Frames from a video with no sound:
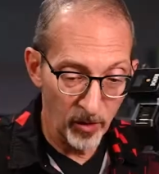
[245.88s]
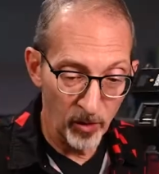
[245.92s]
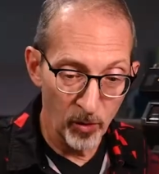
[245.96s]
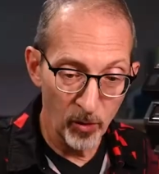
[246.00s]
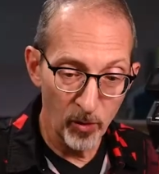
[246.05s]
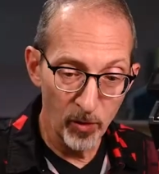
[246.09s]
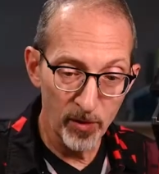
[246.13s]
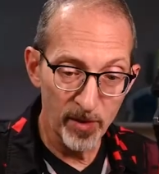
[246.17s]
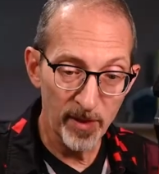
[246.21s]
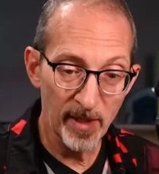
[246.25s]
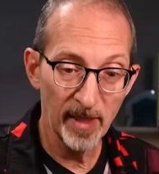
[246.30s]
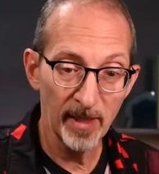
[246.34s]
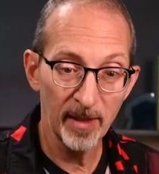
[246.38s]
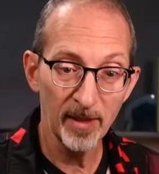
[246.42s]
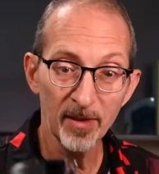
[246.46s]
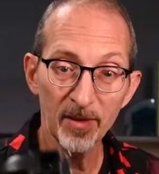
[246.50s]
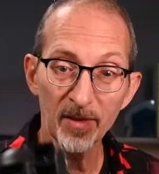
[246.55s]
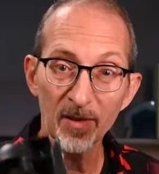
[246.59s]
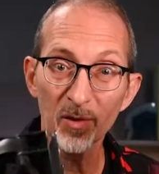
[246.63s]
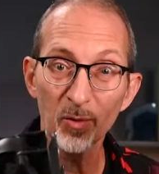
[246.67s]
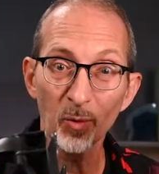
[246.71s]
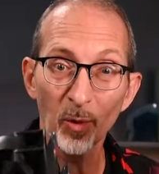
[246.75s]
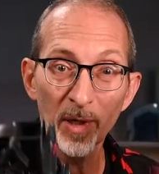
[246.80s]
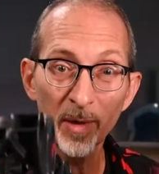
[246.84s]
using, this
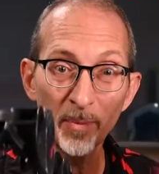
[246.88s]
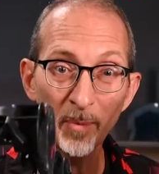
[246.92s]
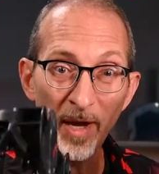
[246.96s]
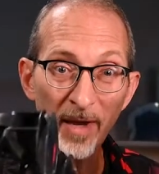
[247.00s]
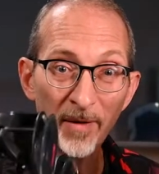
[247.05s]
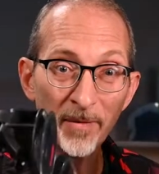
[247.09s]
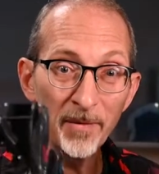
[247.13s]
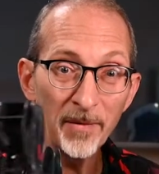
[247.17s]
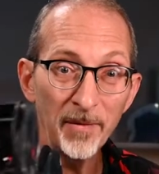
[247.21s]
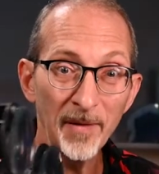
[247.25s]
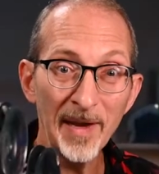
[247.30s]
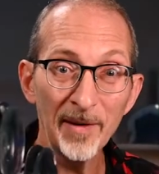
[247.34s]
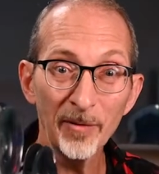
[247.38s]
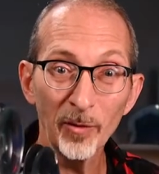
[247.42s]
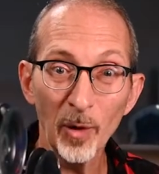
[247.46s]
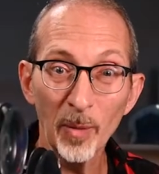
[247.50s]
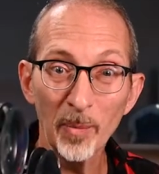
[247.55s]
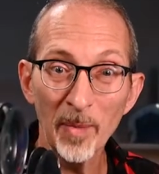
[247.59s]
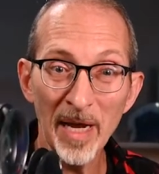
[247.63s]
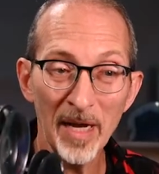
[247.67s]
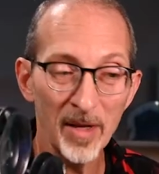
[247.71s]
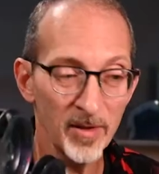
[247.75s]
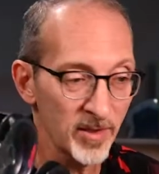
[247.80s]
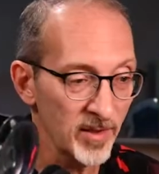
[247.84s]
is one of my favorite
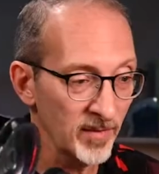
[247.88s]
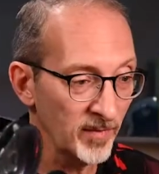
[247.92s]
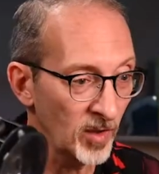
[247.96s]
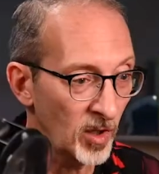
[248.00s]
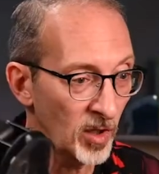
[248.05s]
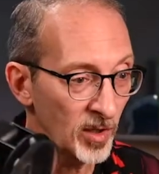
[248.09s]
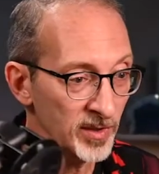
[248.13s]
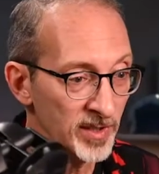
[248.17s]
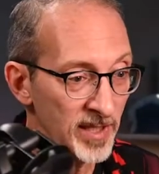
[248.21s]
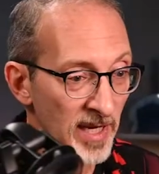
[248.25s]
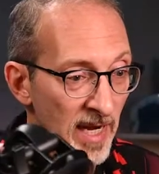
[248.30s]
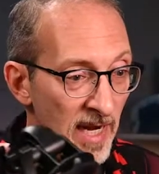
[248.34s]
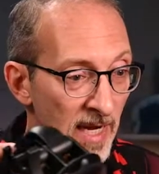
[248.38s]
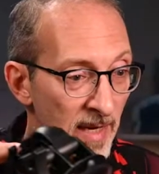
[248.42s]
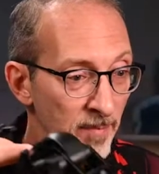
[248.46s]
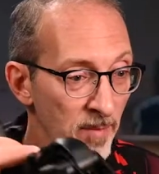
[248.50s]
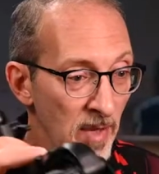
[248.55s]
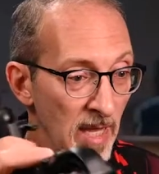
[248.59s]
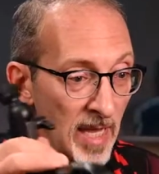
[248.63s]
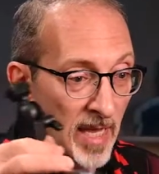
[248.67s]
mounts of all time.